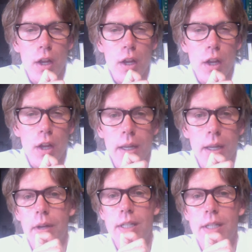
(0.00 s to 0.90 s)

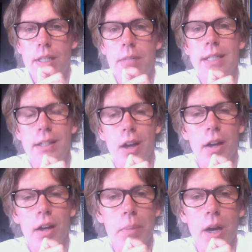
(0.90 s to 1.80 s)
A space is
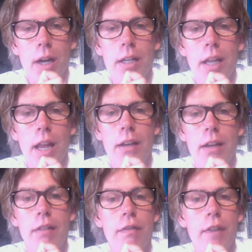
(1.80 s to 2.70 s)
occupied
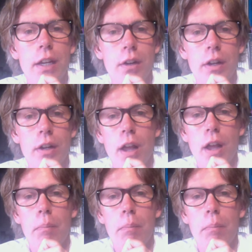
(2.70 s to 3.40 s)
and configured